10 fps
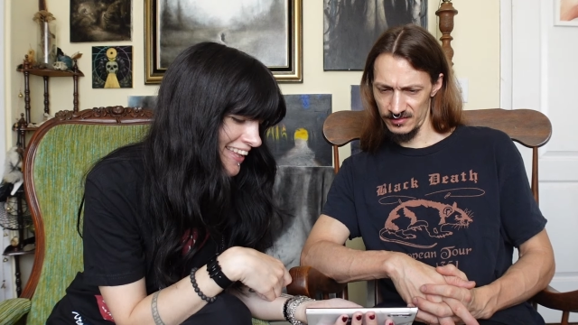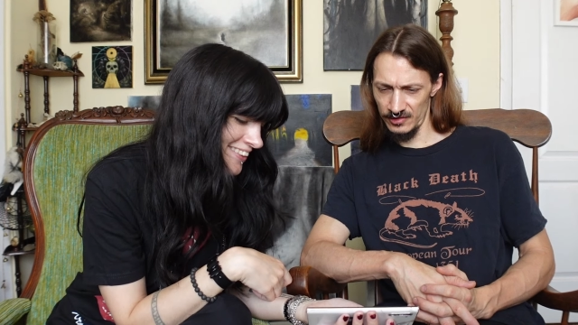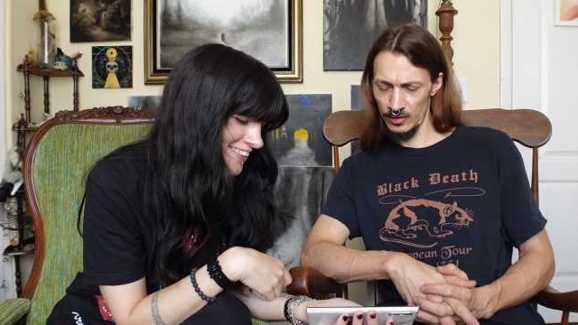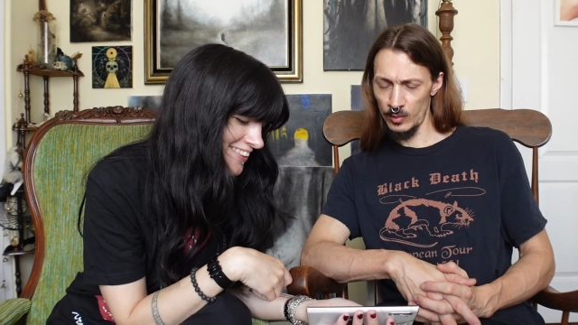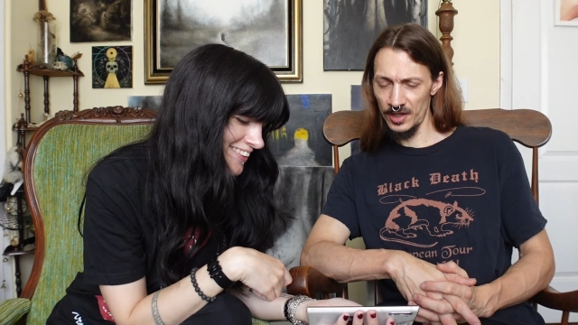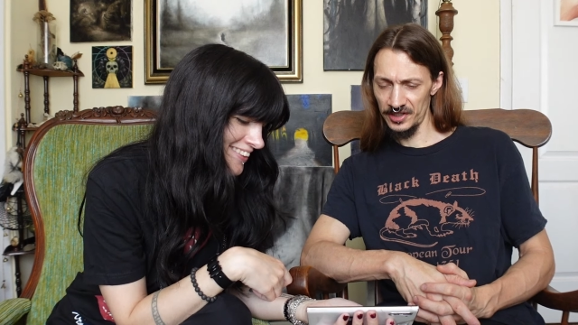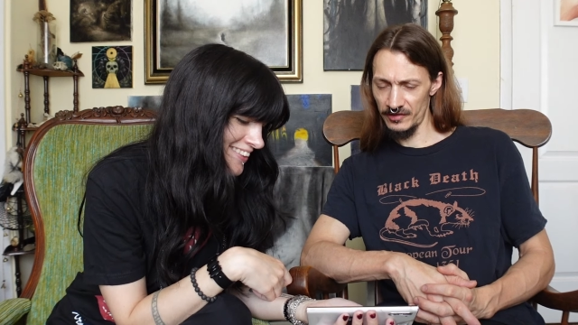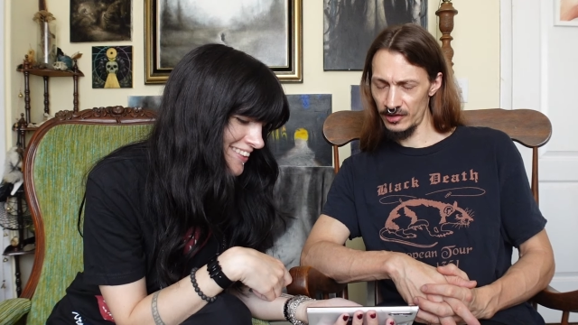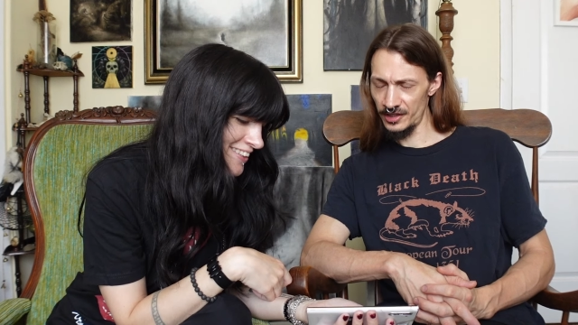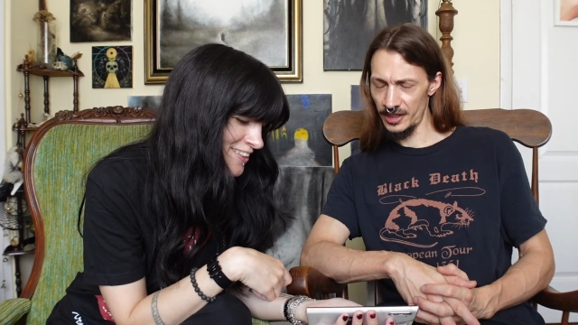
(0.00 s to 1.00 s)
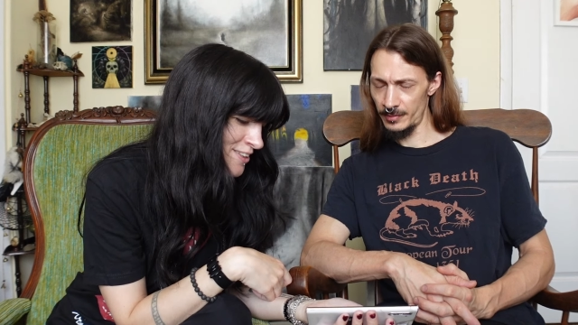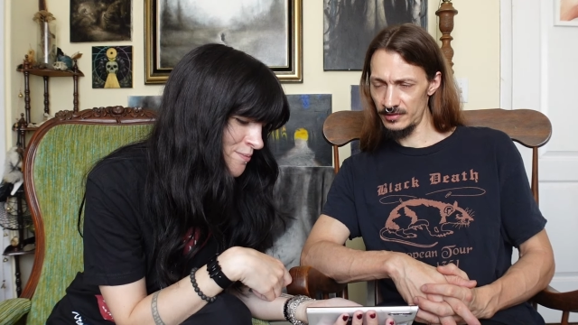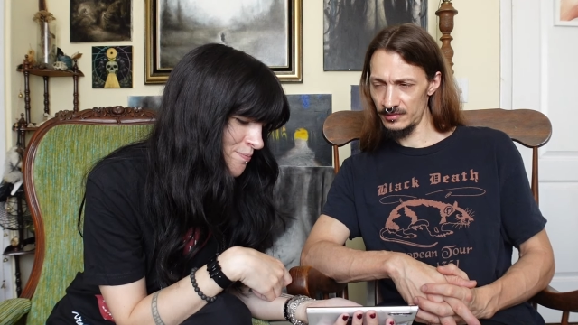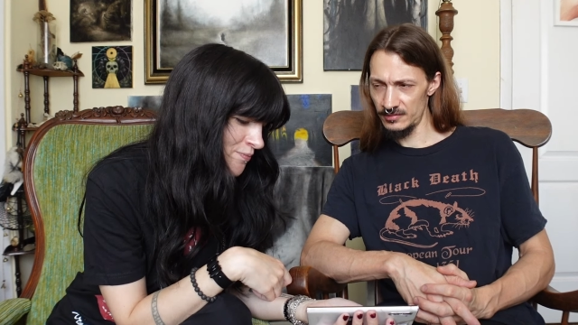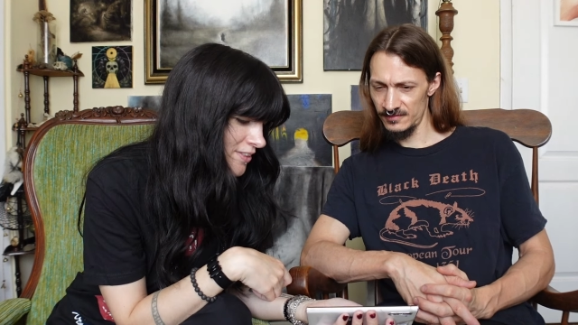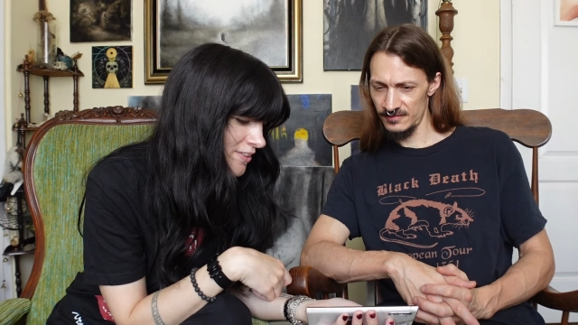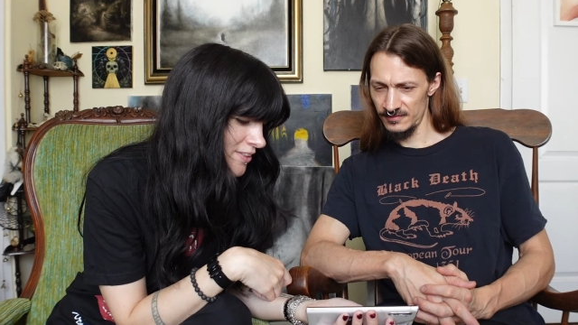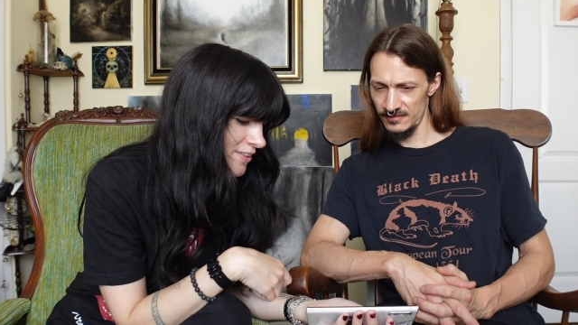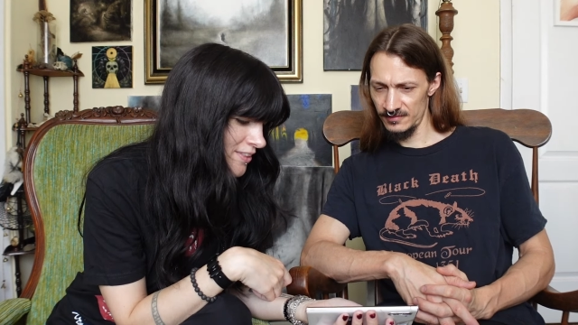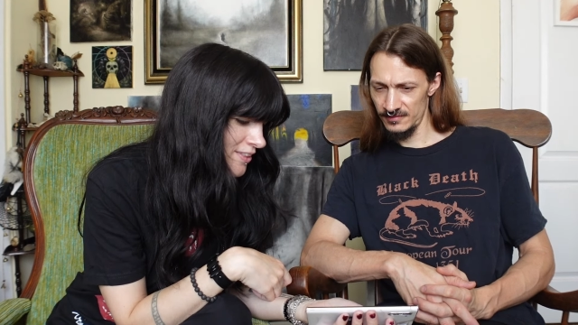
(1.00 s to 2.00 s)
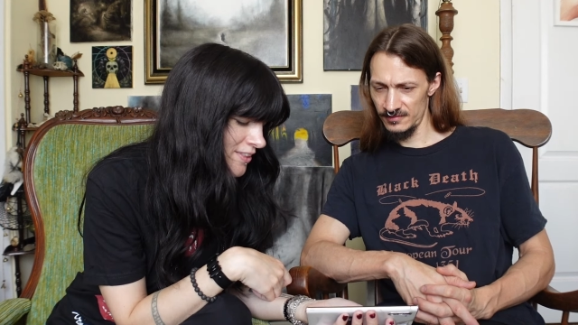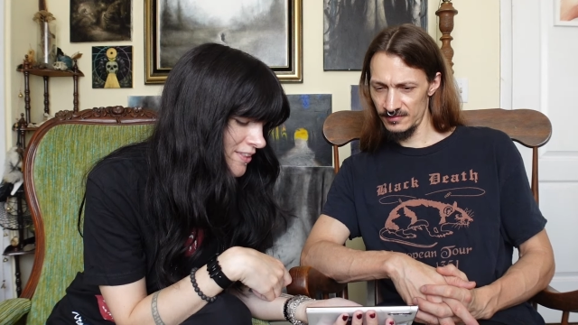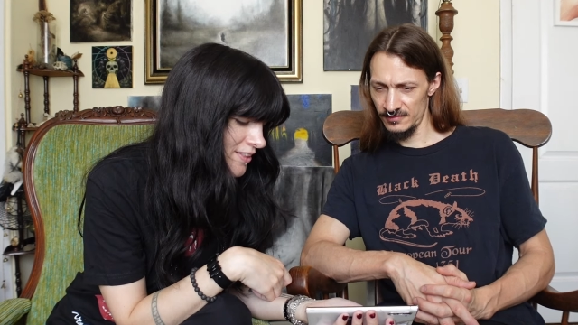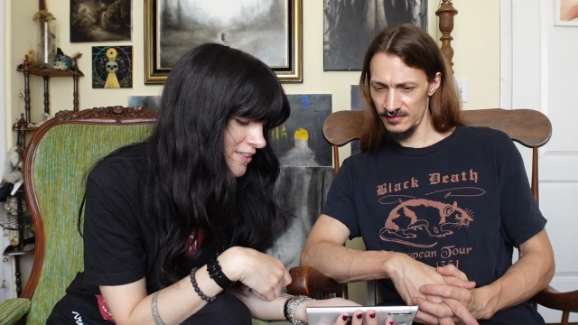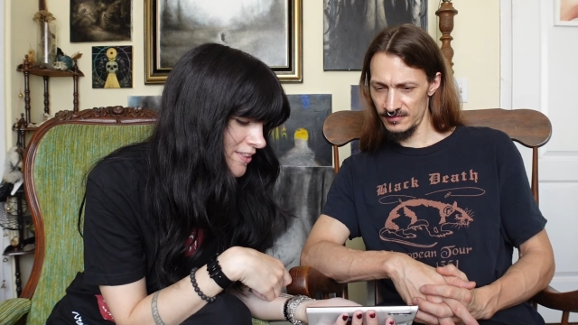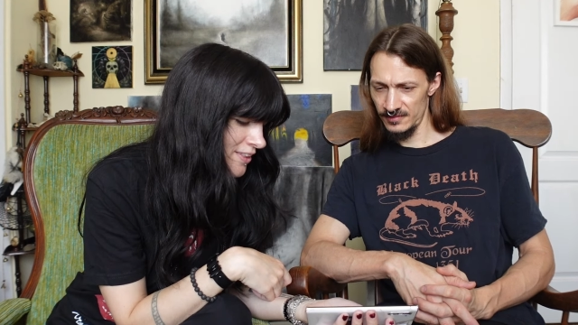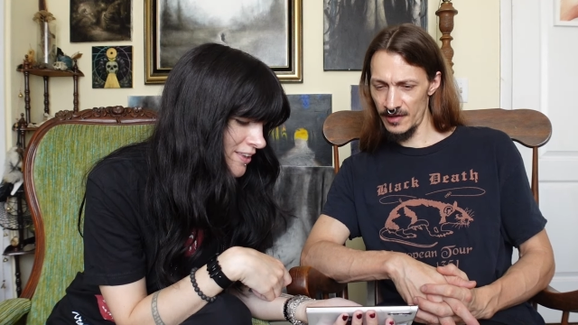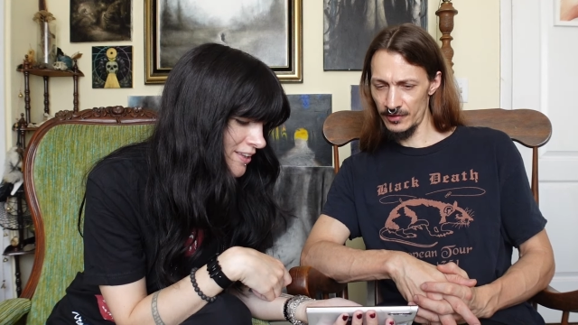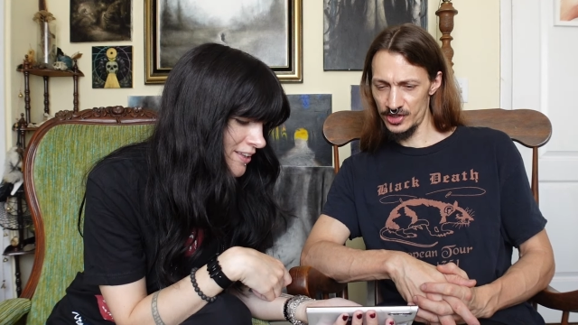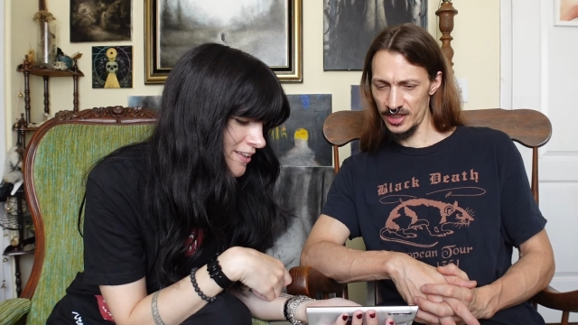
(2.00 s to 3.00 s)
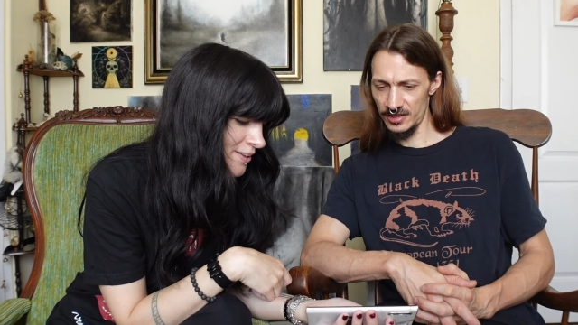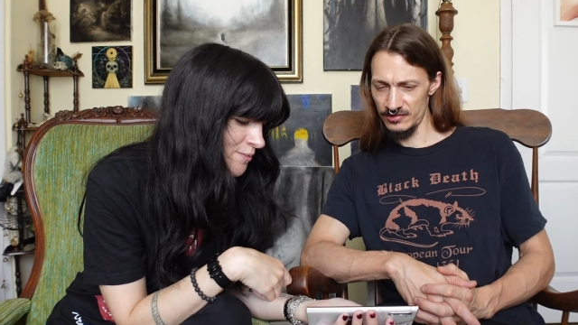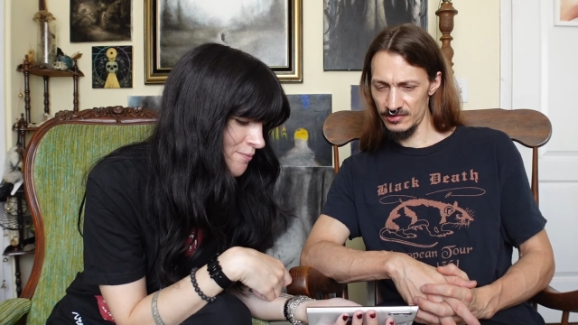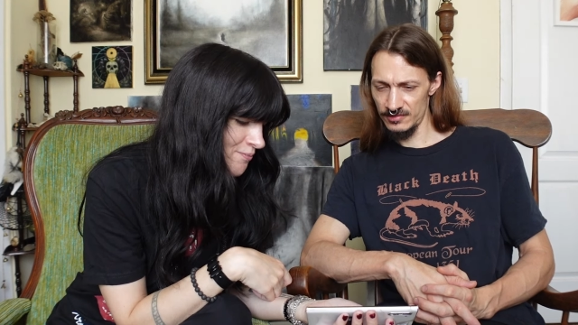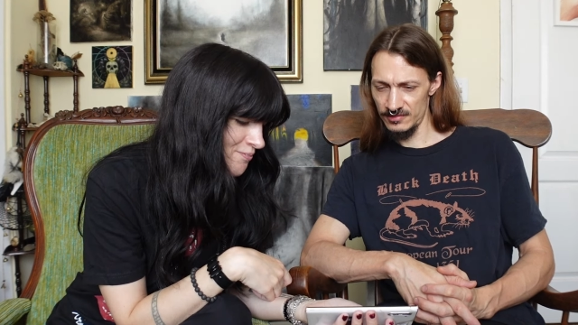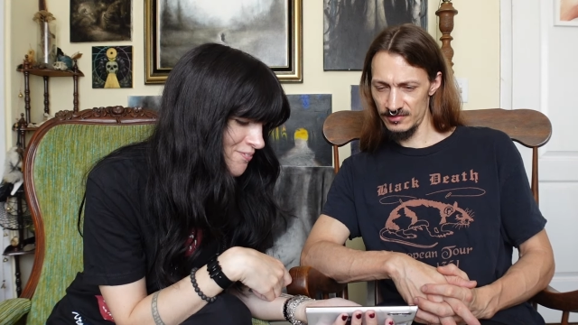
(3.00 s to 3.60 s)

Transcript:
Speaker 1: They're wooding. They're not yipping. Now they're chickens.